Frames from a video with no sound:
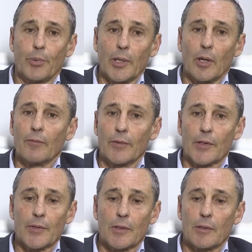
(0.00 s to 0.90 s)
pretty
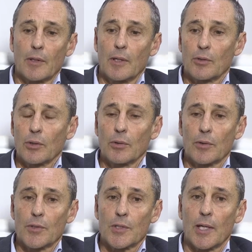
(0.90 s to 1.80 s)
obvious and true
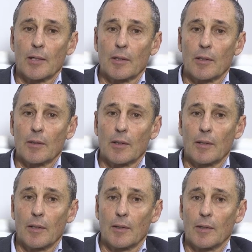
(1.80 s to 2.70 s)
to state that
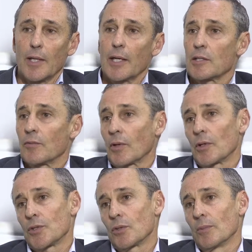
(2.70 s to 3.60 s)
the days of a
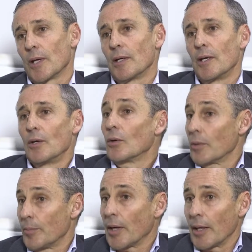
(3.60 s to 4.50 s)
consumer or
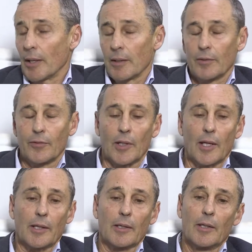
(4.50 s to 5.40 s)
a buyer, if you
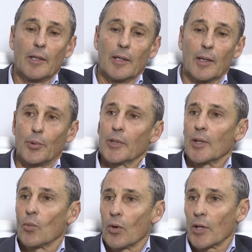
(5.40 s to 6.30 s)
like, putting
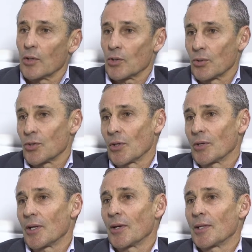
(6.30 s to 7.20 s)
their walking shoes on
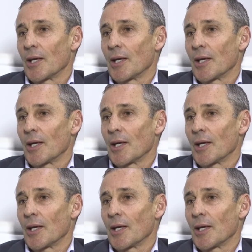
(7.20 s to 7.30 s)
and going